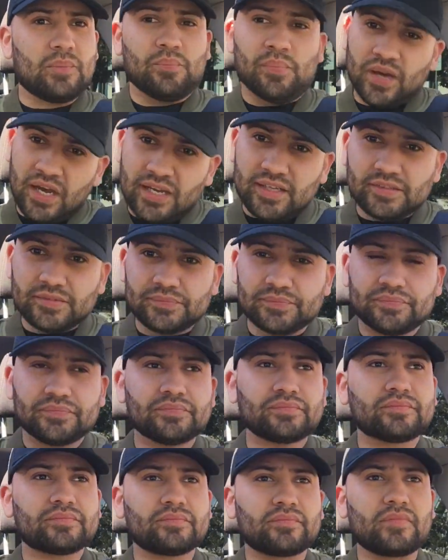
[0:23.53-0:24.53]
But,
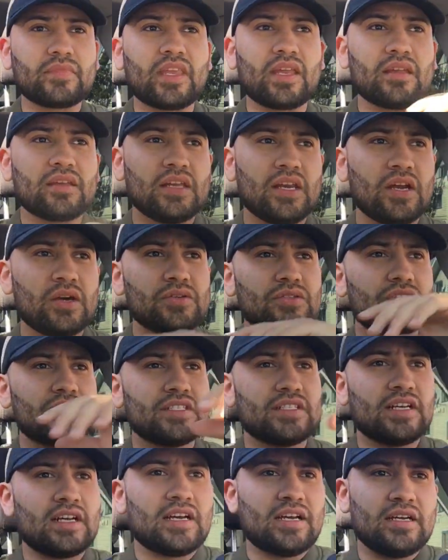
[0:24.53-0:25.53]
you know,
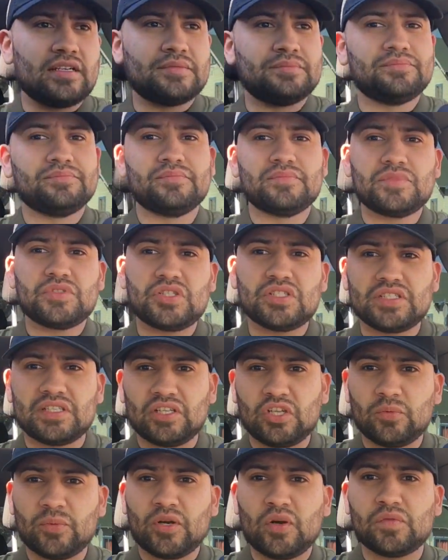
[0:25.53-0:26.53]
she's a
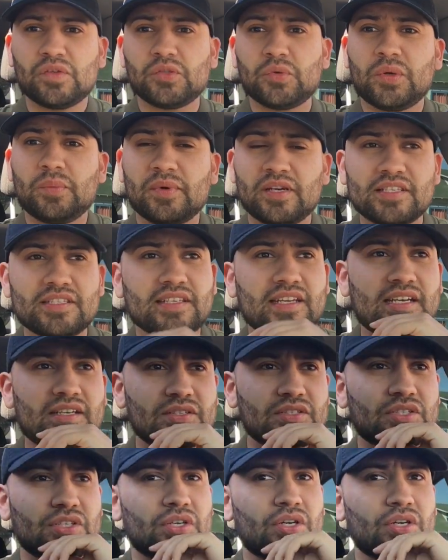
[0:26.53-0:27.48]
little bit over 3 months now,